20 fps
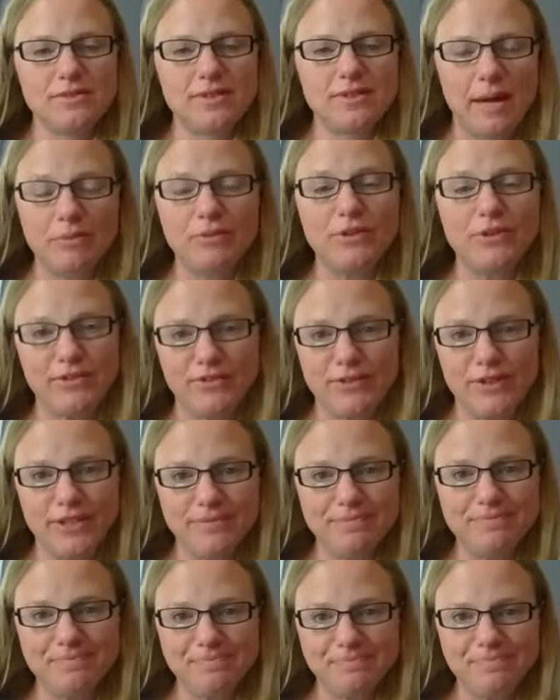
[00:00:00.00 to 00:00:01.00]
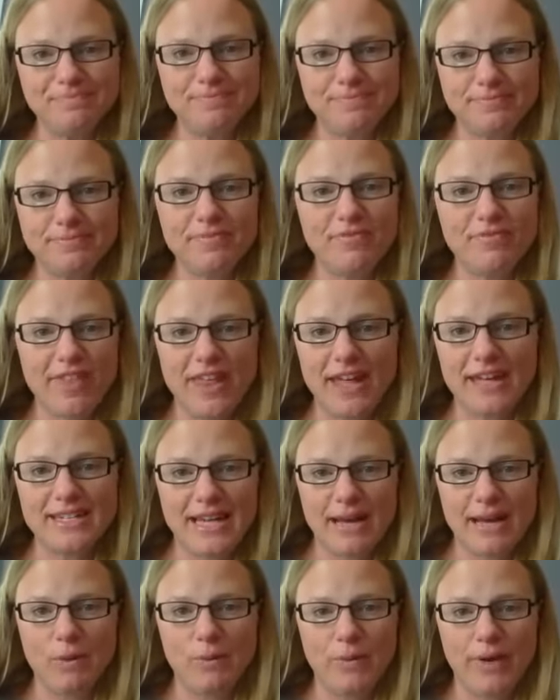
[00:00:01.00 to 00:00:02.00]
I'm grateful for that
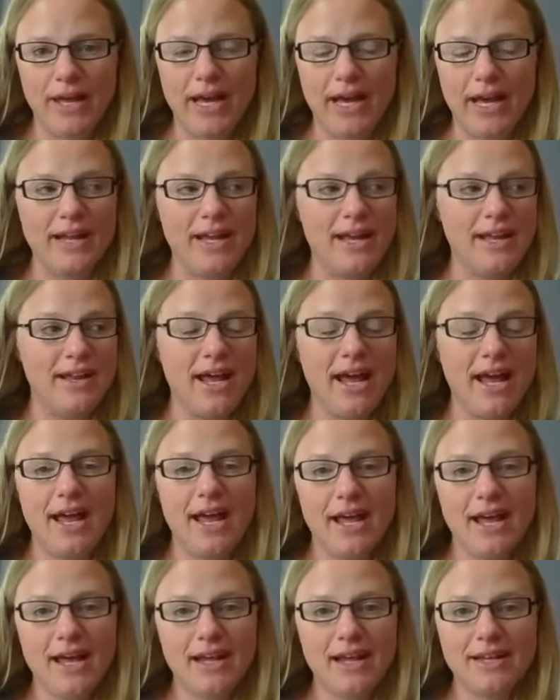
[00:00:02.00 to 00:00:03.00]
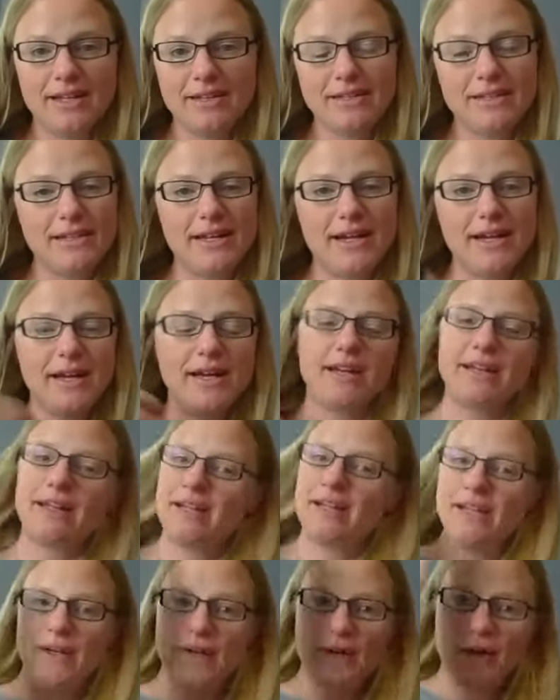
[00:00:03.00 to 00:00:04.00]
time that we had. And,
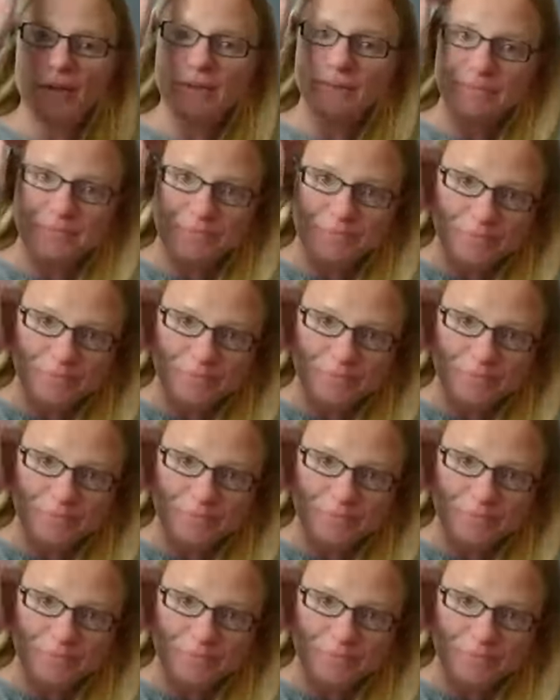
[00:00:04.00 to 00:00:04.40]
you know,